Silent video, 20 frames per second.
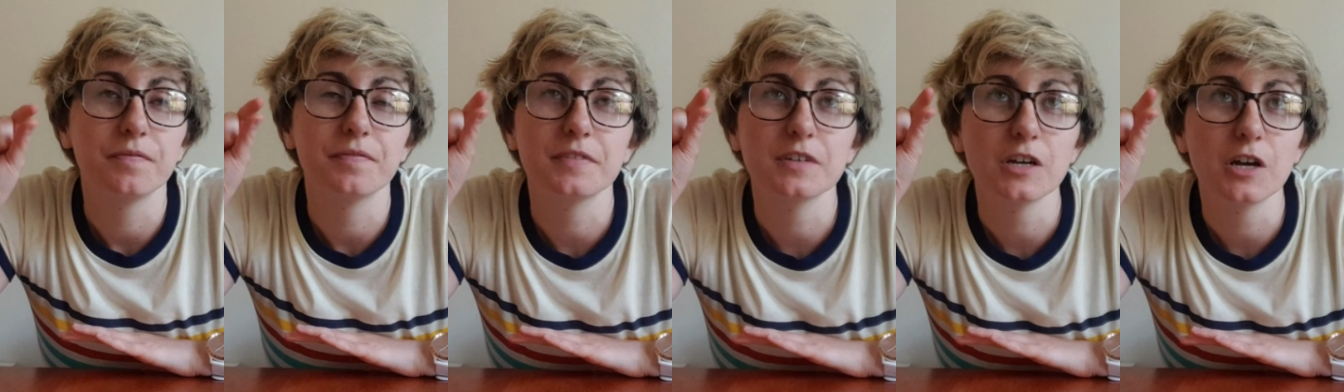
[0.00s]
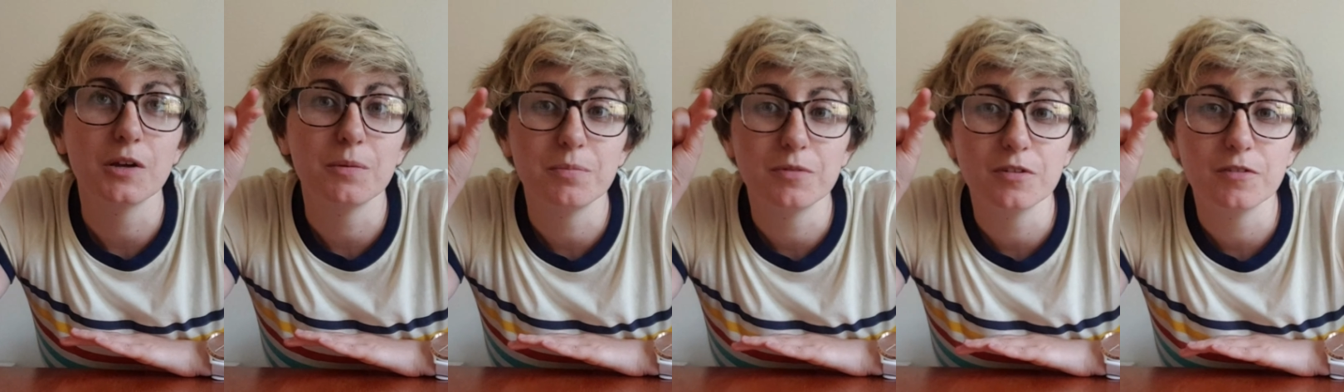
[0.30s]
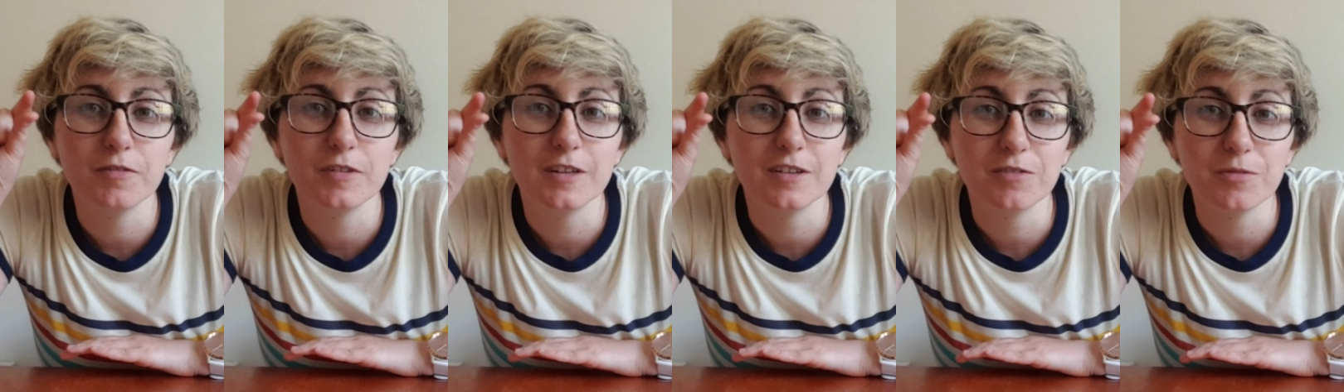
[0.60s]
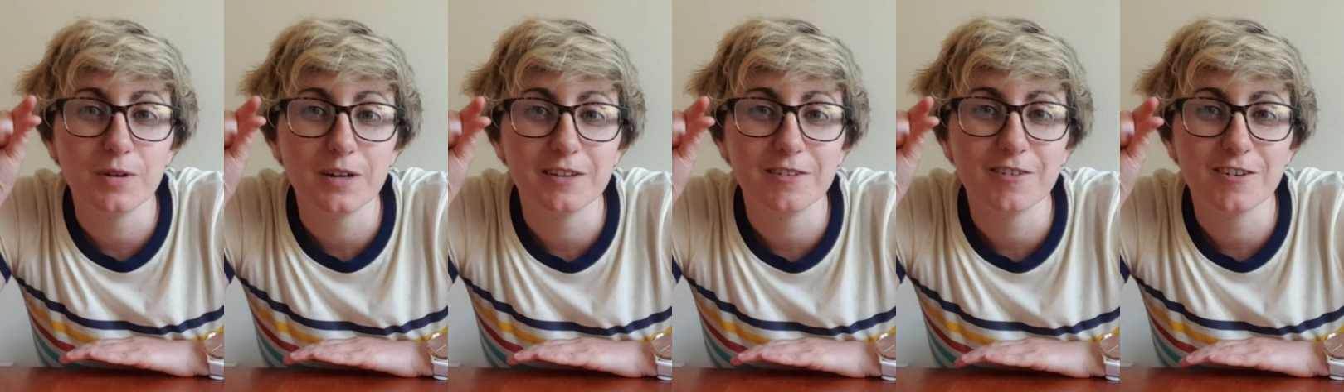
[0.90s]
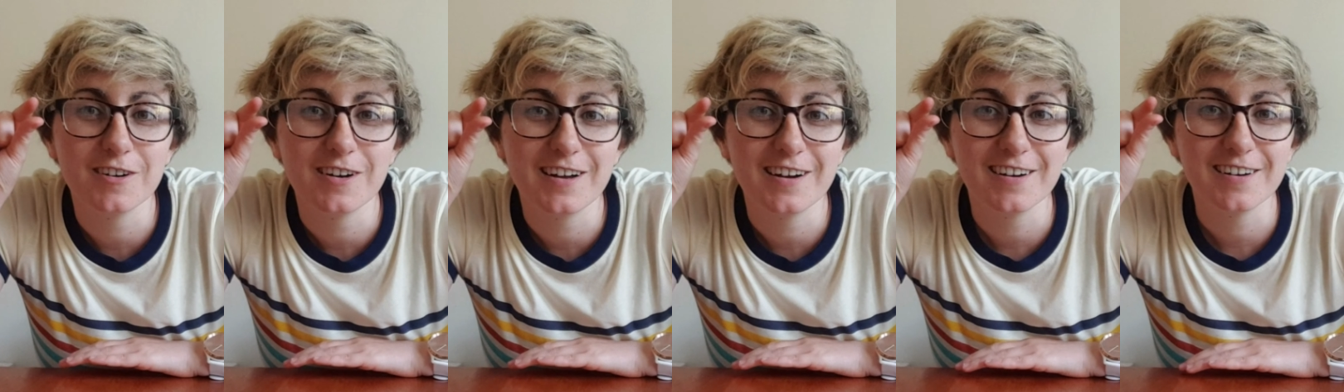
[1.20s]
types of this weather
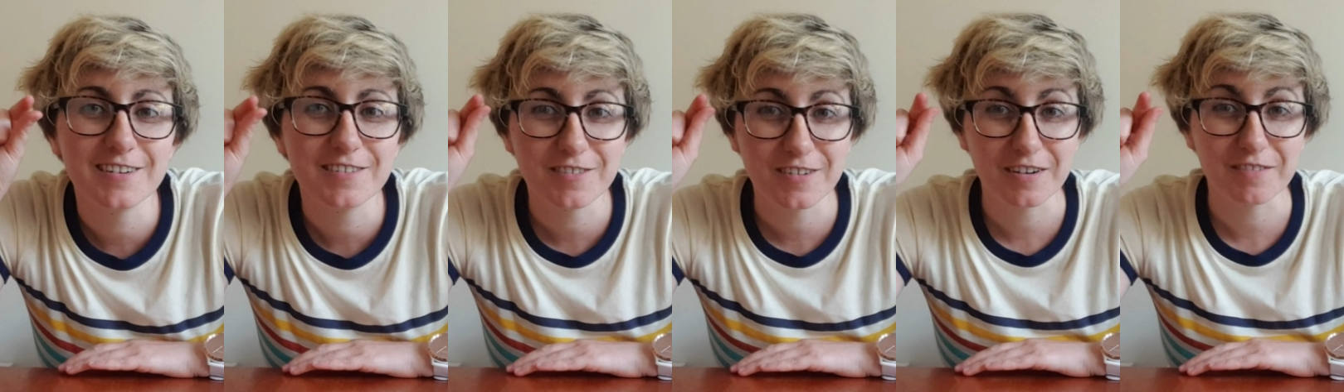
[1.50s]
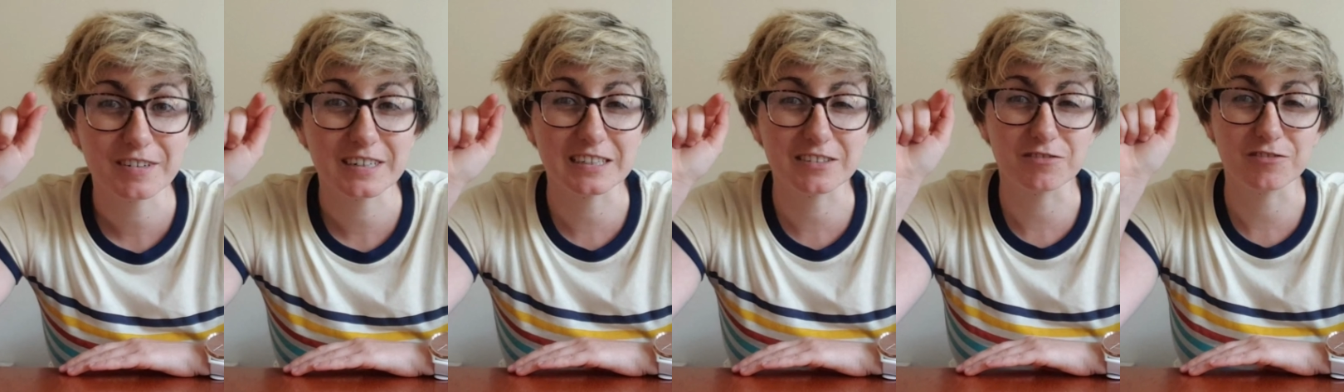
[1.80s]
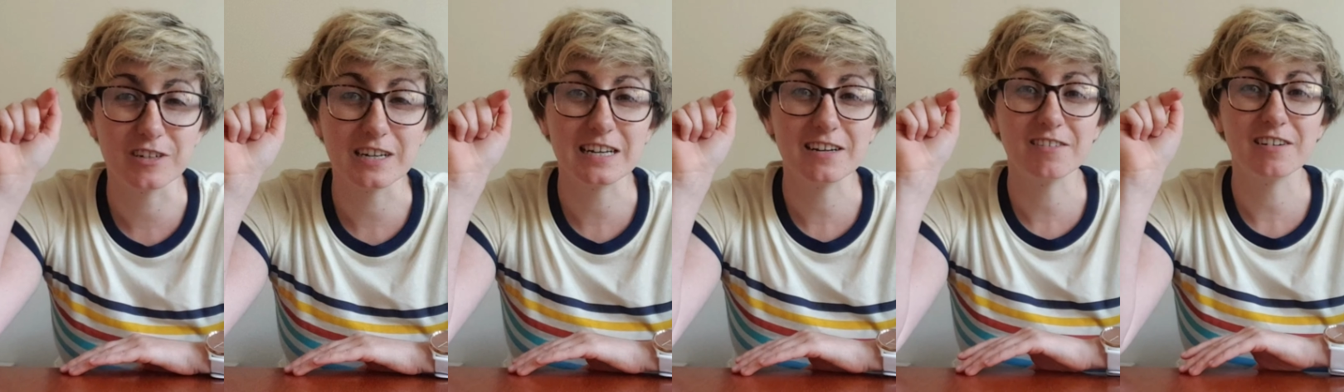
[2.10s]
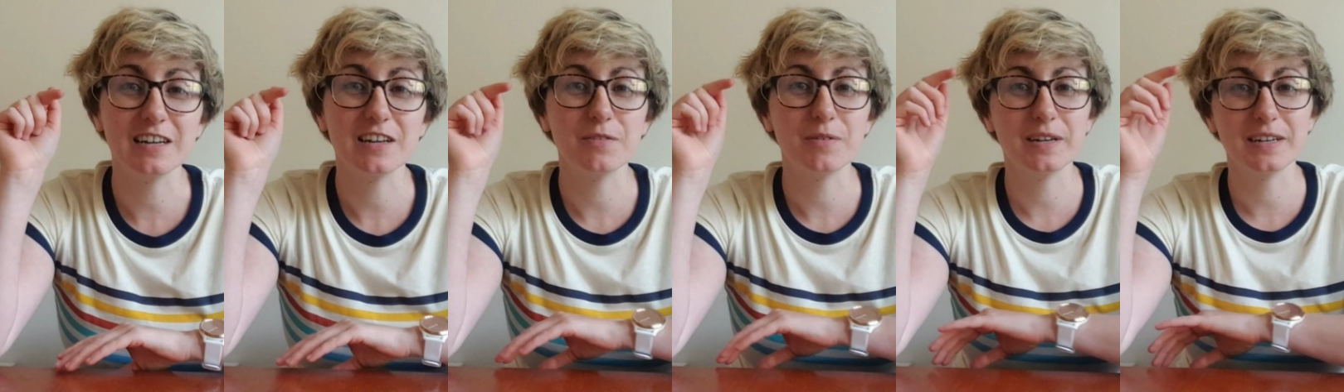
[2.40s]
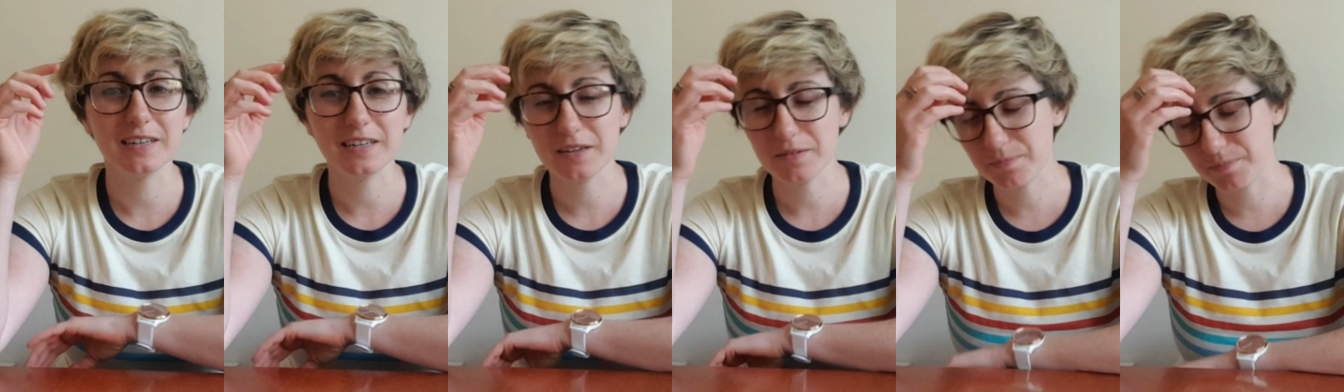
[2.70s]
in Ireland whenever it gets really, really
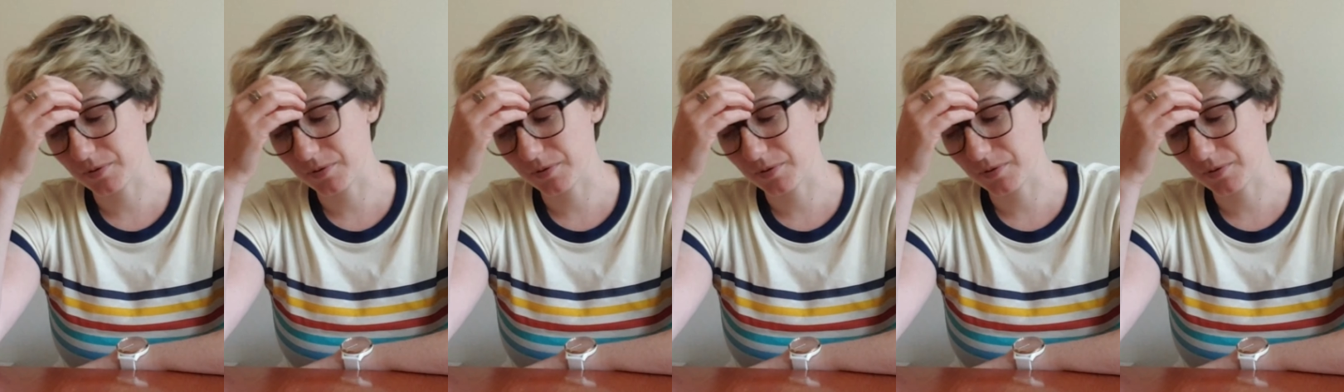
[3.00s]
windy,